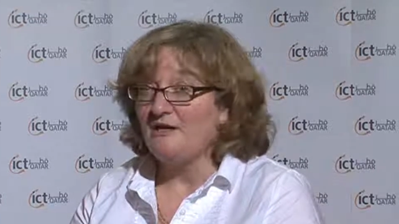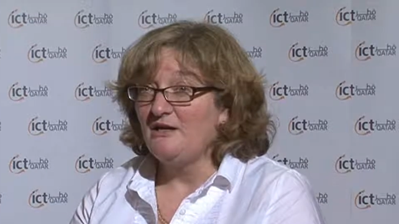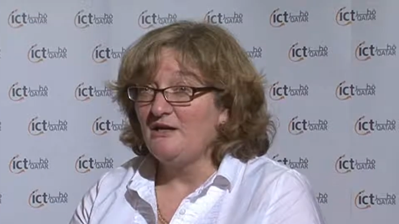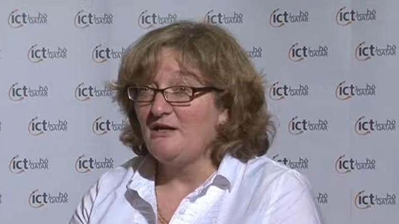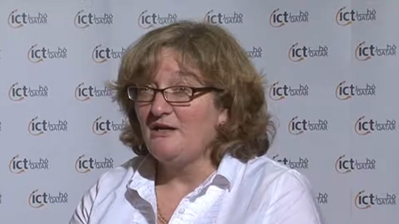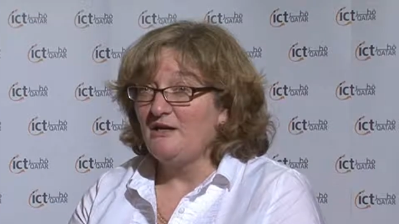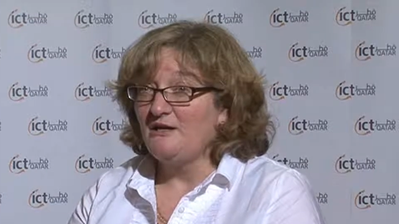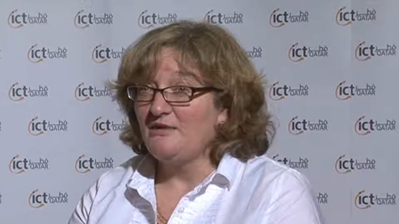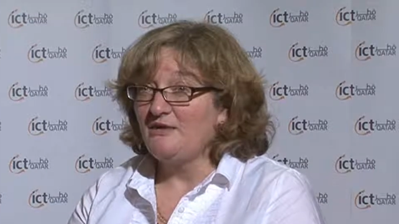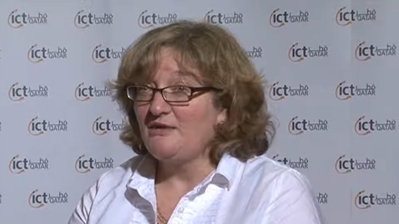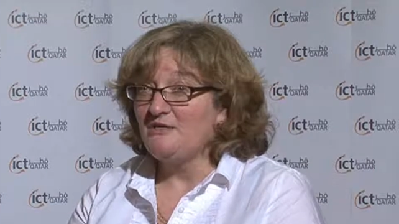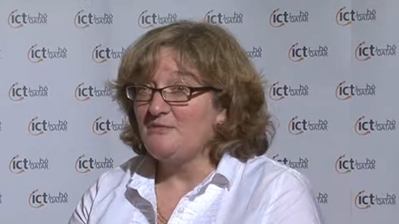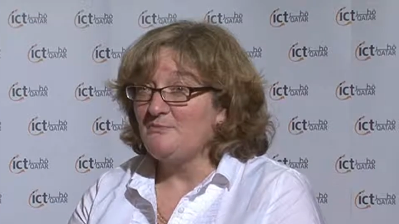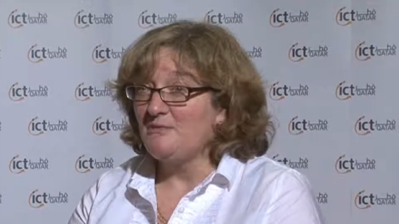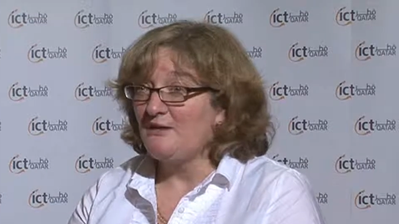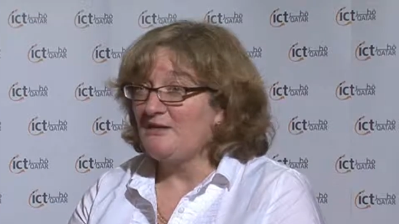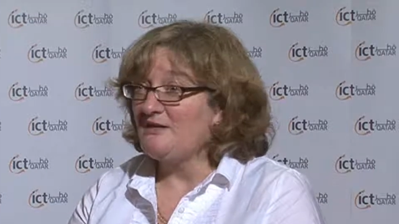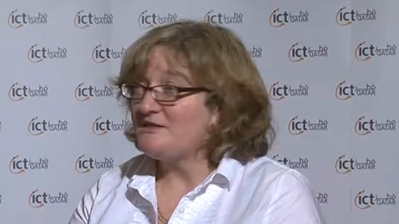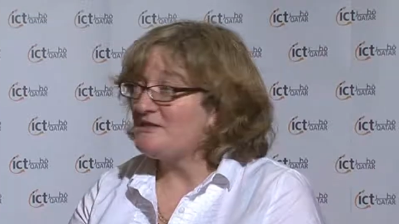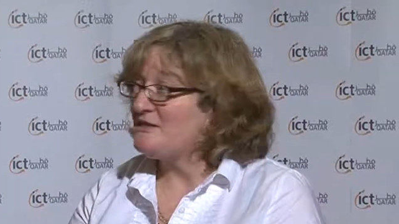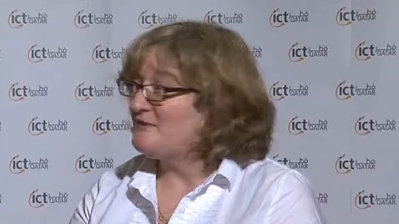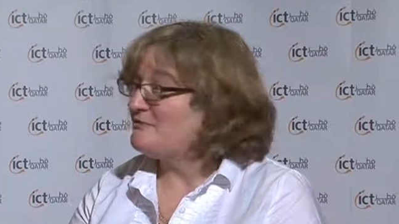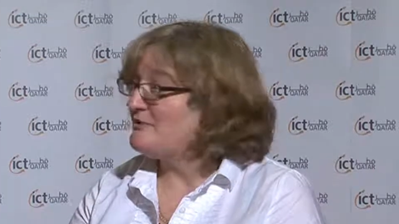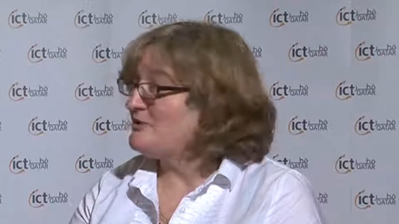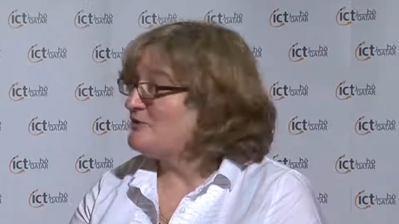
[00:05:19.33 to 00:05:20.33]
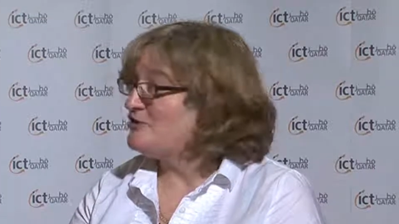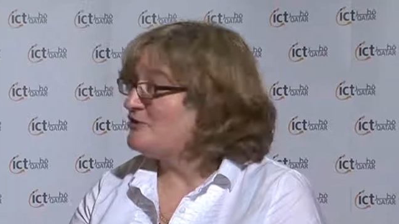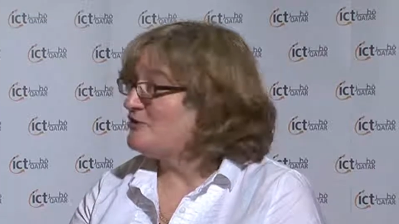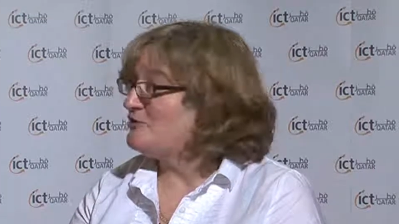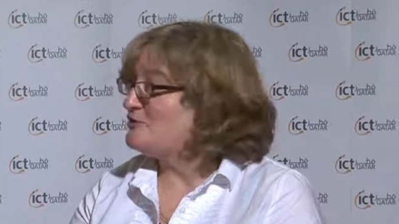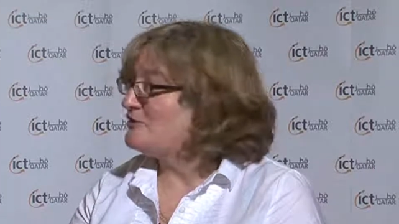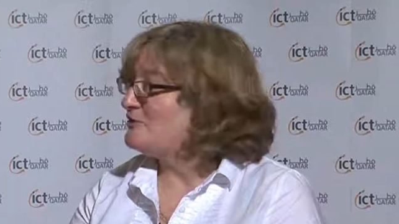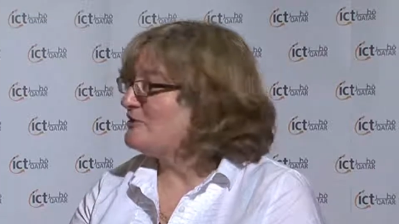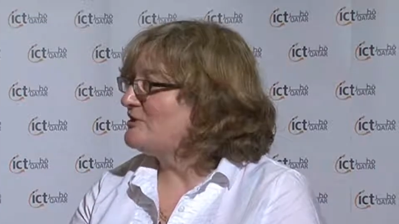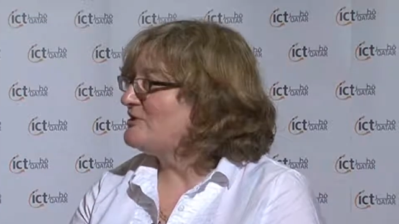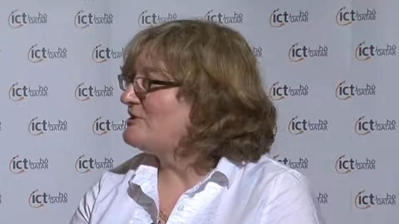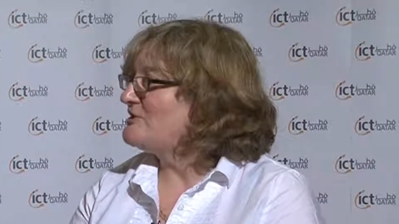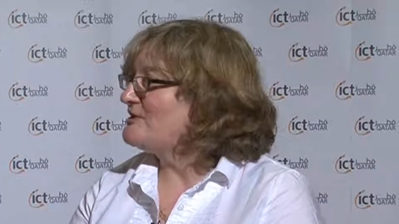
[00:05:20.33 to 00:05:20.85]
that it's better to have their
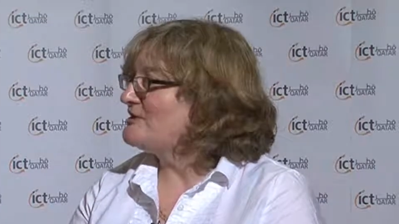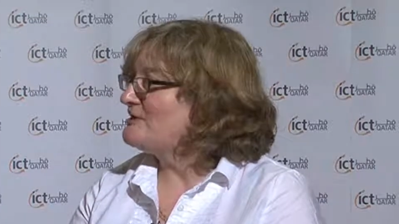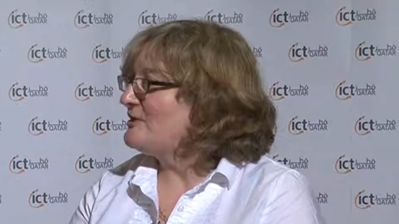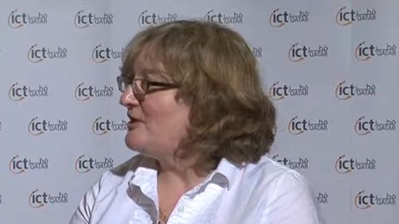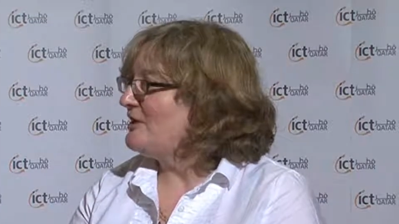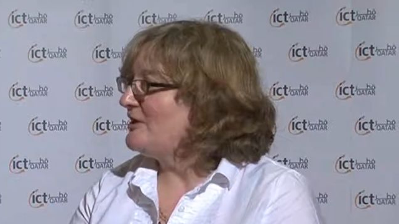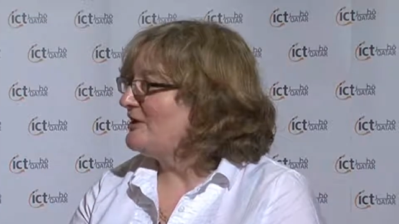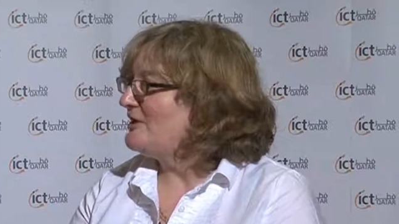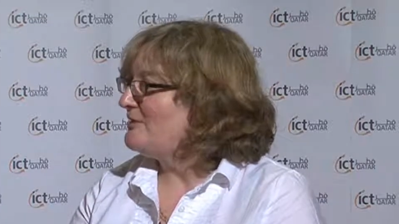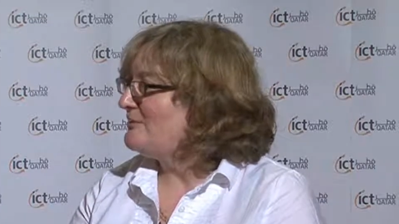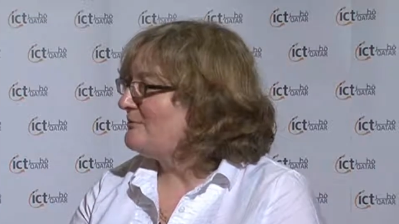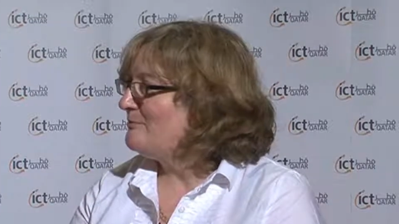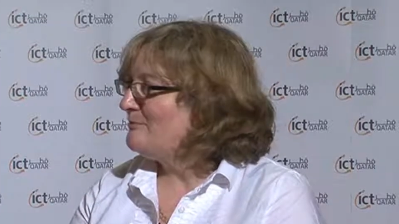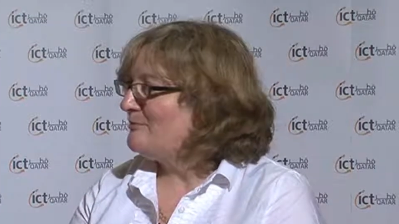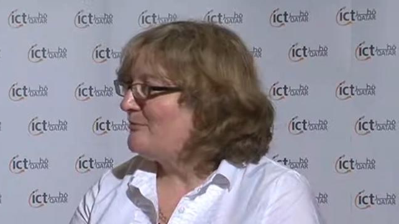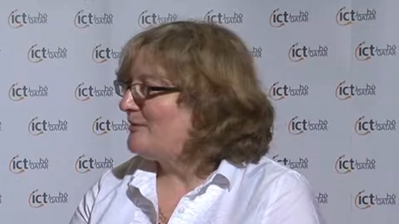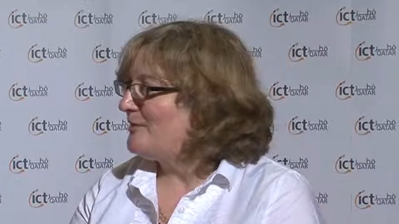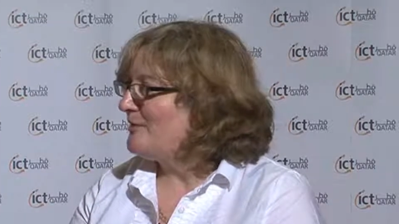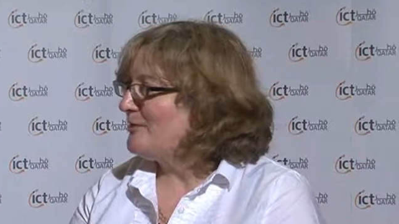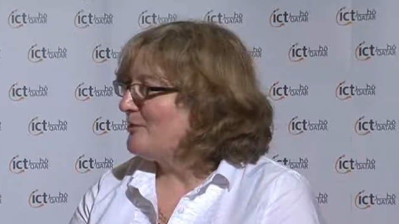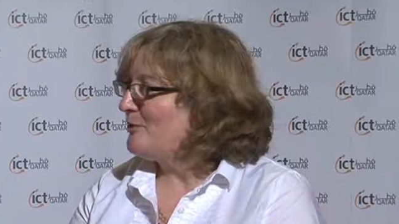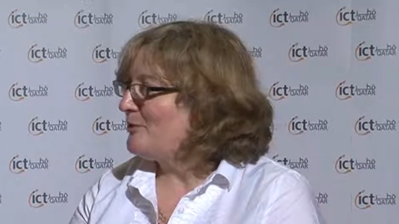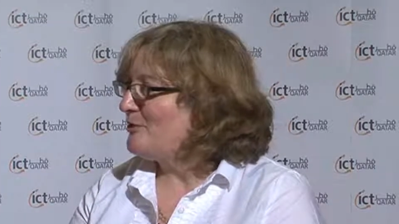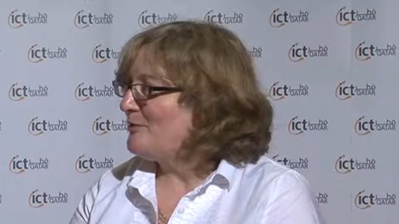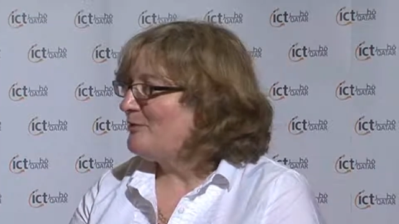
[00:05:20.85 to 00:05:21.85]
children inside being